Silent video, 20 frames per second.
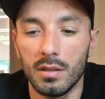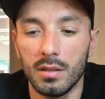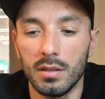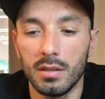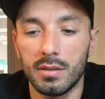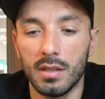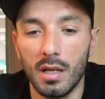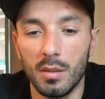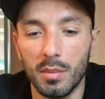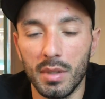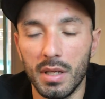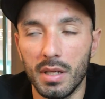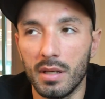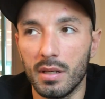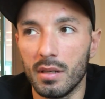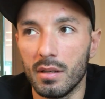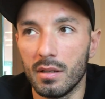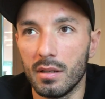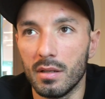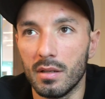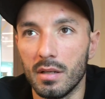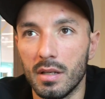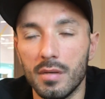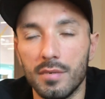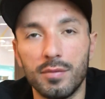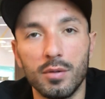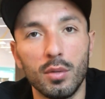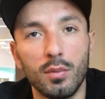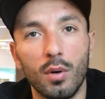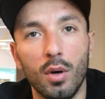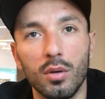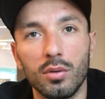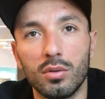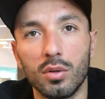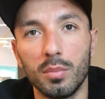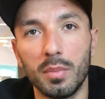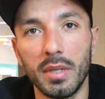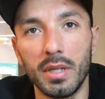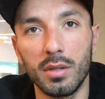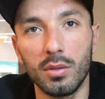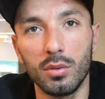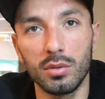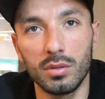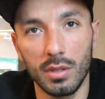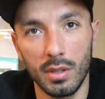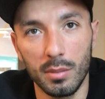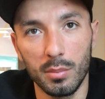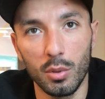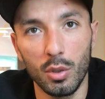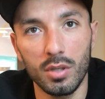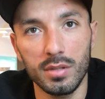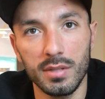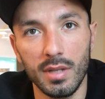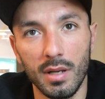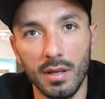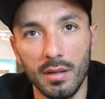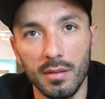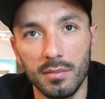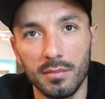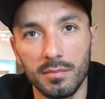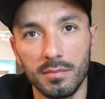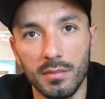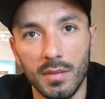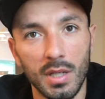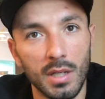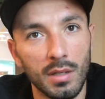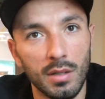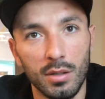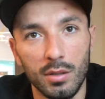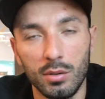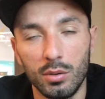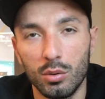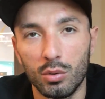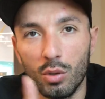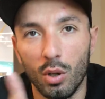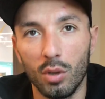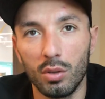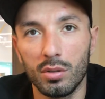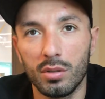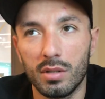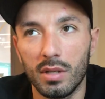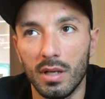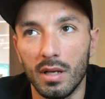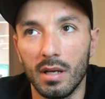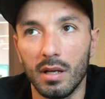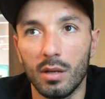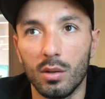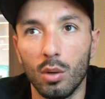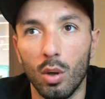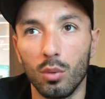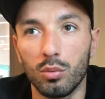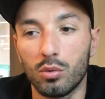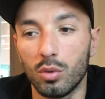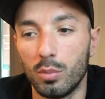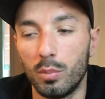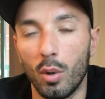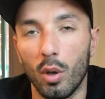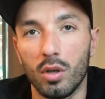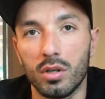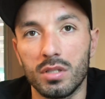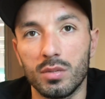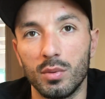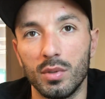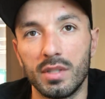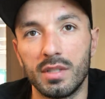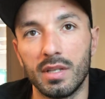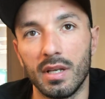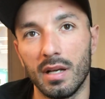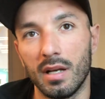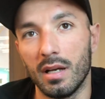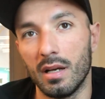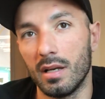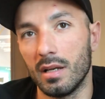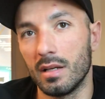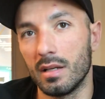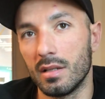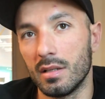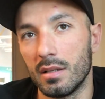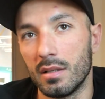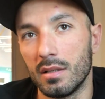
he tell me, if you want to be a good boxer, you don't go to box with the